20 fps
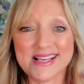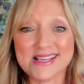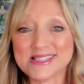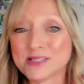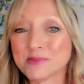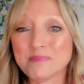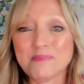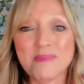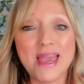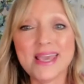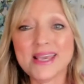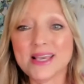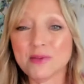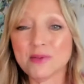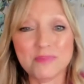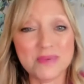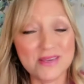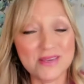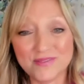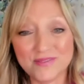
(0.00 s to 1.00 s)
make me
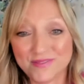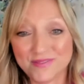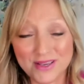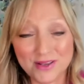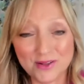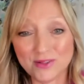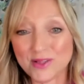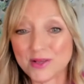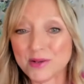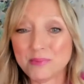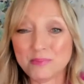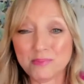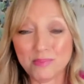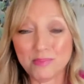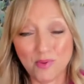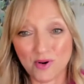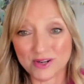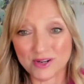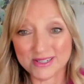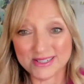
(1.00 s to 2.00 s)
feel
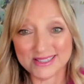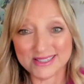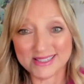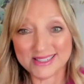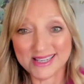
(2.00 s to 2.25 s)
important.